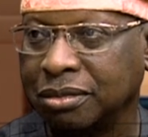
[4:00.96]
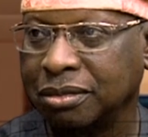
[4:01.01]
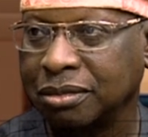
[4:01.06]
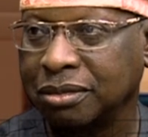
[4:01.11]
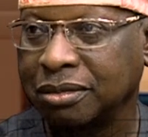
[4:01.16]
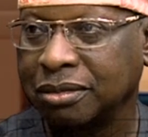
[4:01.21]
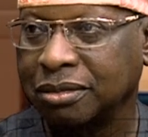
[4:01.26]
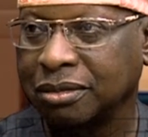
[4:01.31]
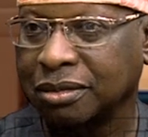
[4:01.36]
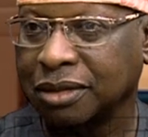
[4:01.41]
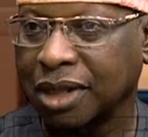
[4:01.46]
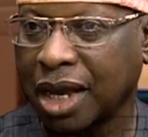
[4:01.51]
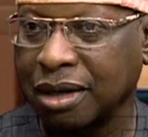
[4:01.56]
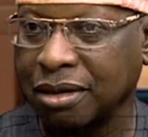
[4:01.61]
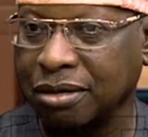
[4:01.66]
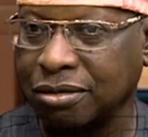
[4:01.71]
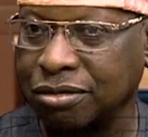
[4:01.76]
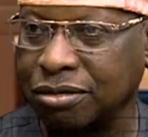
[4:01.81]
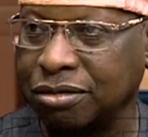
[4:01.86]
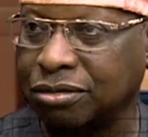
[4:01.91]
Mm.
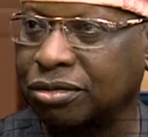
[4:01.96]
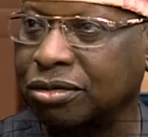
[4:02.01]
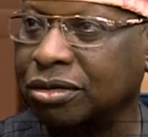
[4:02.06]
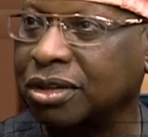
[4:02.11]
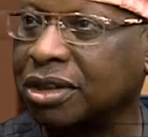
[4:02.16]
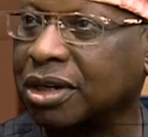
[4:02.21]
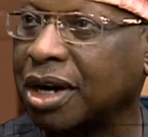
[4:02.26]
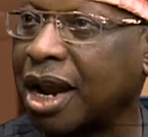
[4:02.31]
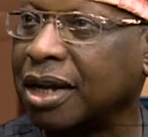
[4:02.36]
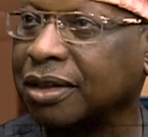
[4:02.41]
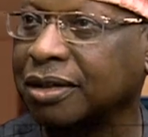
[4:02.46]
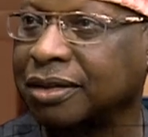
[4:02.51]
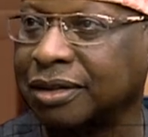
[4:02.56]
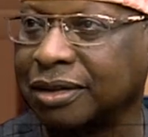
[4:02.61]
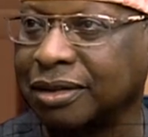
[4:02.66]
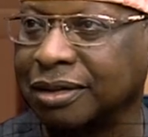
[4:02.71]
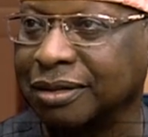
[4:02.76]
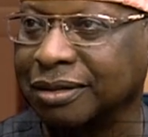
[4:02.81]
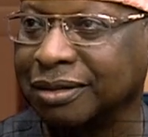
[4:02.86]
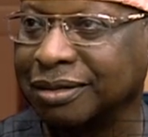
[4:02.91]
I grew through the
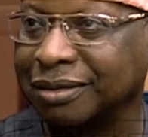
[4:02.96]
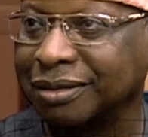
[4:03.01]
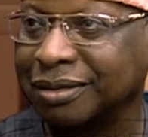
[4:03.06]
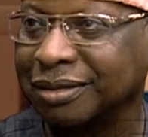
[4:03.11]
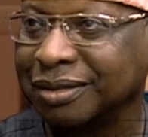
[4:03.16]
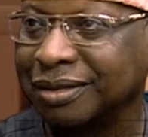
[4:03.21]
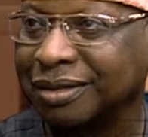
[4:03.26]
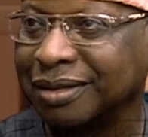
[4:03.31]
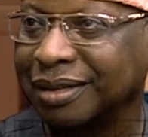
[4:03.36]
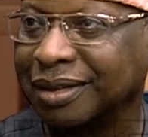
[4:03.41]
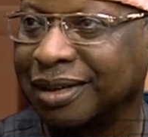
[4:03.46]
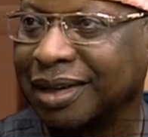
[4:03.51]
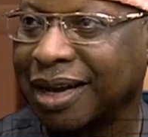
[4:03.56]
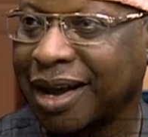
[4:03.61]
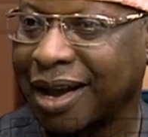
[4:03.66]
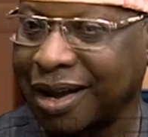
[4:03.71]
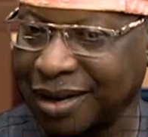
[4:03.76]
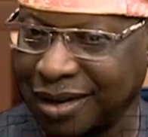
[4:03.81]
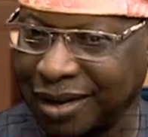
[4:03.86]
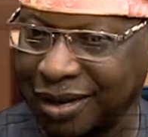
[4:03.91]
ranks.
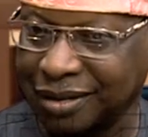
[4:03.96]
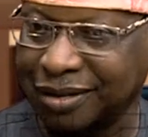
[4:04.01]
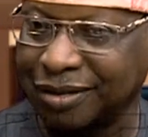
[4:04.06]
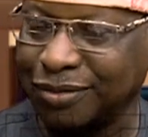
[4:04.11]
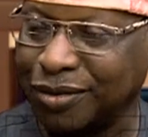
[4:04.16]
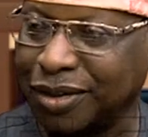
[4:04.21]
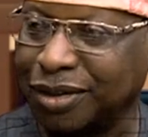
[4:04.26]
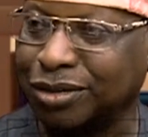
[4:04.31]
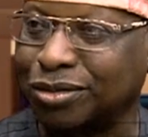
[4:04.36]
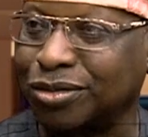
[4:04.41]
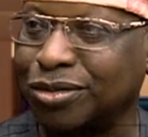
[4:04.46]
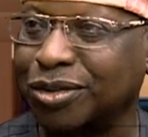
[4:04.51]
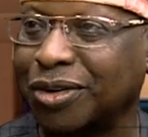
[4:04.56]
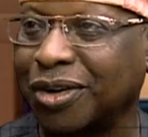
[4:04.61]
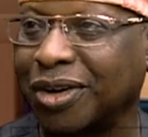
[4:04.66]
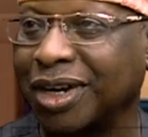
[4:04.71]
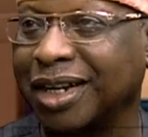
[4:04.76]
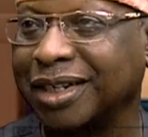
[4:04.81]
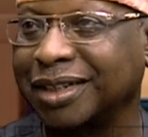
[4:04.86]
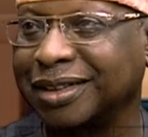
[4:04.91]
I yet went
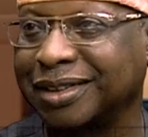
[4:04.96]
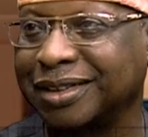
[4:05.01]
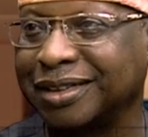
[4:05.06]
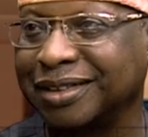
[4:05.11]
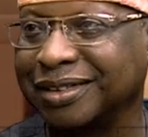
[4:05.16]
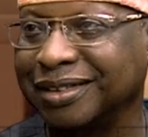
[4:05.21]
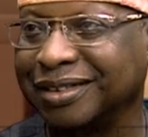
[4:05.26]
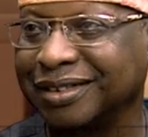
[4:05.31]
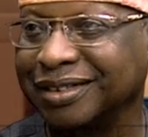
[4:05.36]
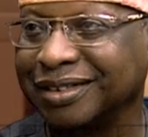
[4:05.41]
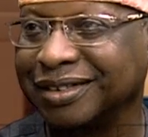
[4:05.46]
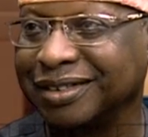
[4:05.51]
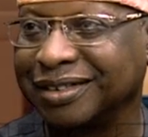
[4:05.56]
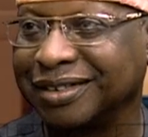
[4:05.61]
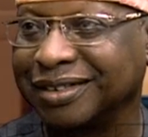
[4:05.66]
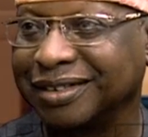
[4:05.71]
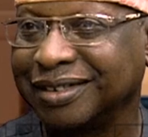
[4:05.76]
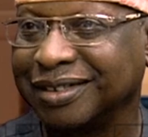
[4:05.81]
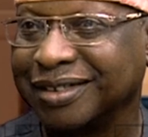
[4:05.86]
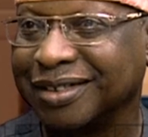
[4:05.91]
through college.
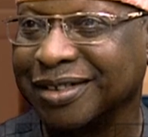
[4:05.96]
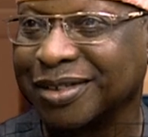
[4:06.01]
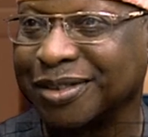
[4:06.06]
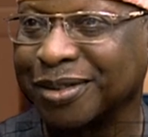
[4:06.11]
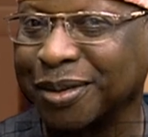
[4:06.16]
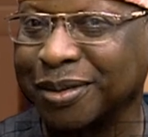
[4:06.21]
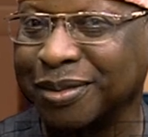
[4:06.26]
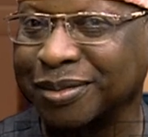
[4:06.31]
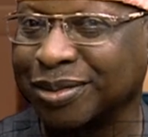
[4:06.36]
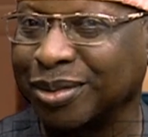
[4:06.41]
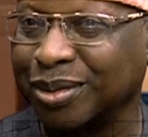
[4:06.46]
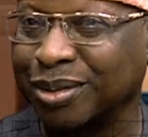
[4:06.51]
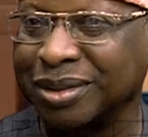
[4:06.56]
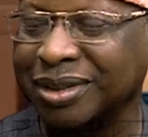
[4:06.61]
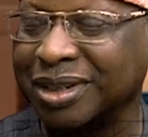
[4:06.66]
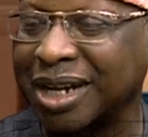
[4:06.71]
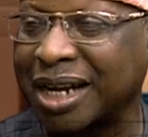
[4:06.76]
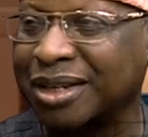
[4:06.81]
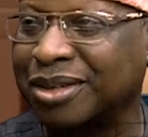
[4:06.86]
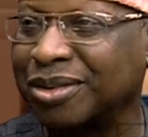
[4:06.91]
So,
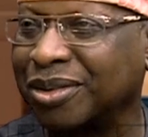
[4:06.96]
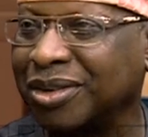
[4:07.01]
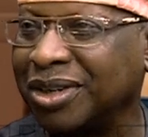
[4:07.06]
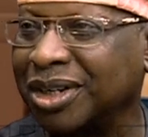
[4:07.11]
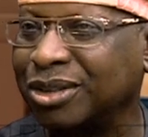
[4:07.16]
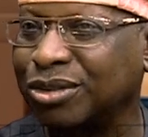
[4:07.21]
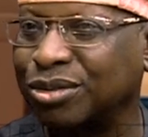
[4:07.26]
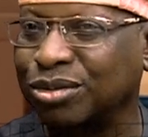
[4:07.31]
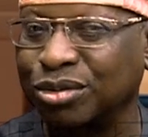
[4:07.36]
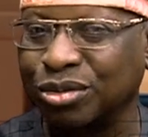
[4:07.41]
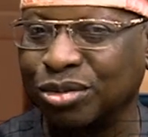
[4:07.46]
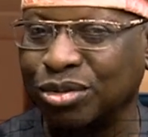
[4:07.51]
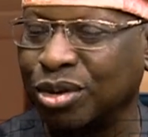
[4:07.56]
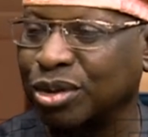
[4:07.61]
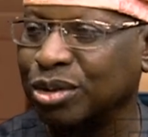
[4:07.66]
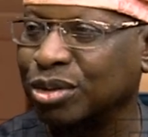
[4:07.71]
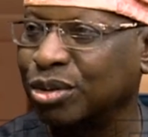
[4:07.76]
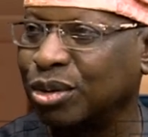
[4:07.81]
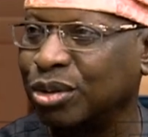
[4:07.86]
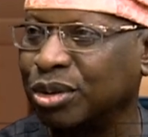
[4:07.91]
so that knowledge
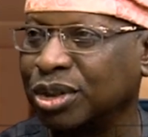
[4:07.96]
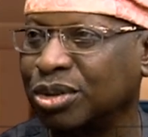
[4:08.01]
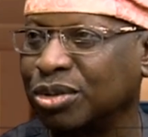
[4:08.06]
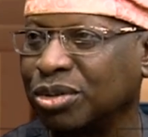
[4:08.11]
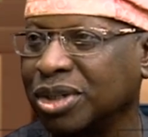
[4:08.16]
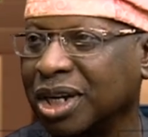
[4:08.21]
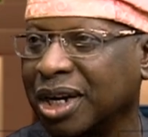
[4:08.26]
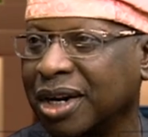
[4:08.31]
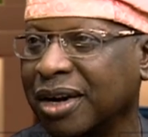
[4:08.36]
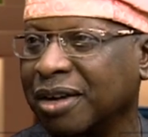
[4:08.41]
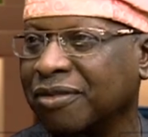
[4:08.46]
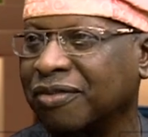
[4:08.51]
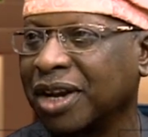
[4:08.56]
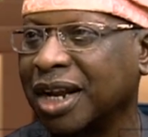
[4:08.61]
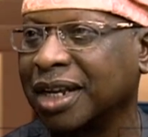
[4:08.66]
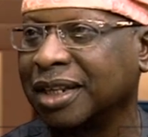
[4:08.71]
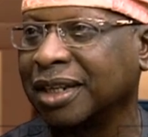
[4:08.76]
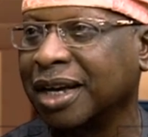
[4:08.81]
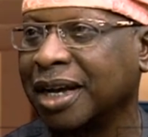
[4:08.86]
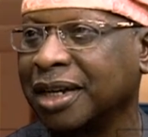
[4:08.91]
shouldn't just go into the
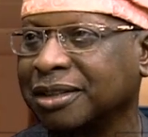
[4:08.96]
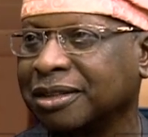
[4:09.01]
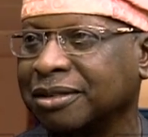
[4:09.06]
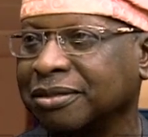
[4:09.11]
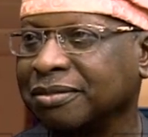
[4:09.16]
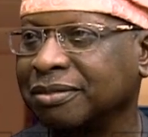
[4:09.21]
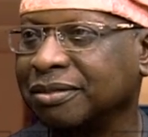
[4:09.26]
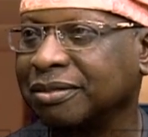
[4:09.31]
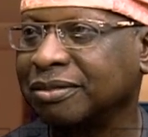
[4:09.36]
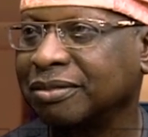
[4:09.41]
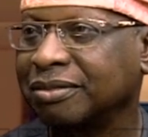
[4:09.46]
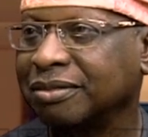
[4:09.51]
grave like that.